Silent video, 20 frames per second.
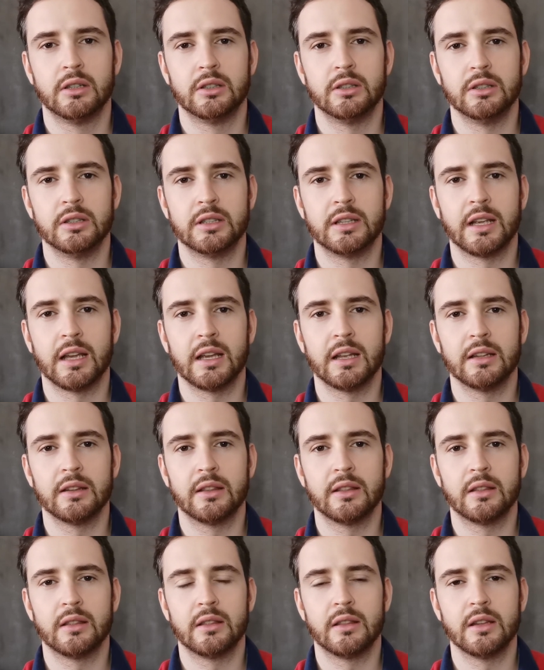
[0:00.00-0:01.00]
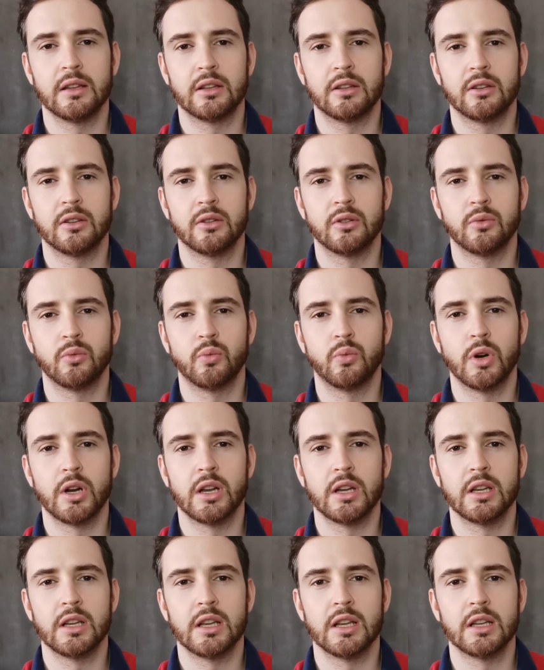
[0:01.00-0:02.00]
You can't think your
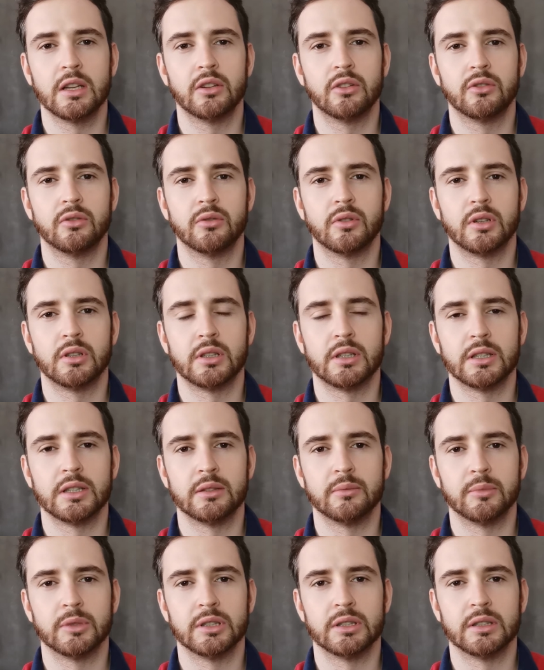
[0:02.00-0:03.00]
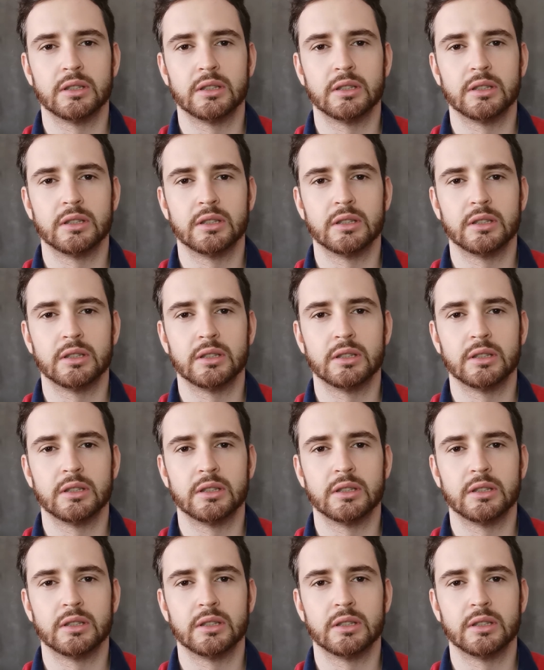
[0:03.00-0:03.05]
way into alignment.